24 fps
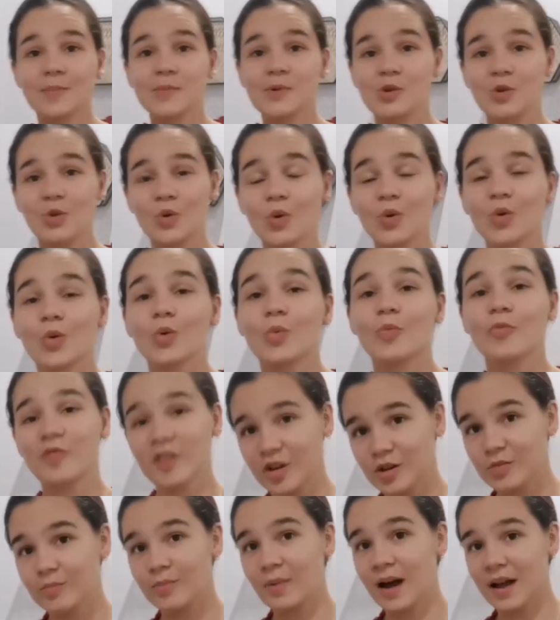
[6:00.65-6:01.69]
your
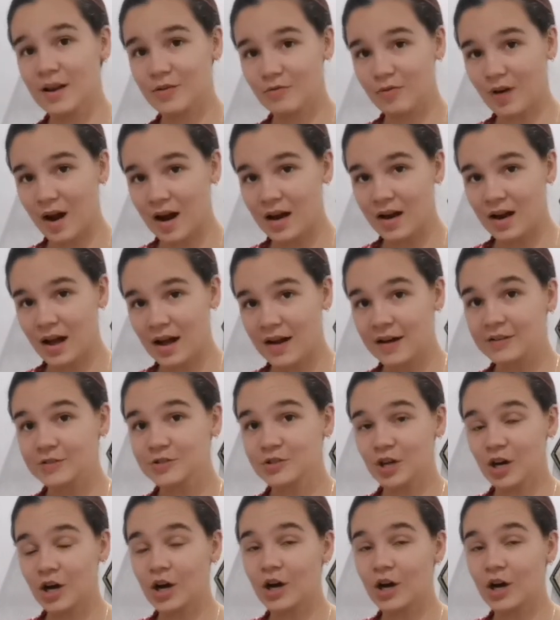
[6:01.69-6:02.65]
phone might run out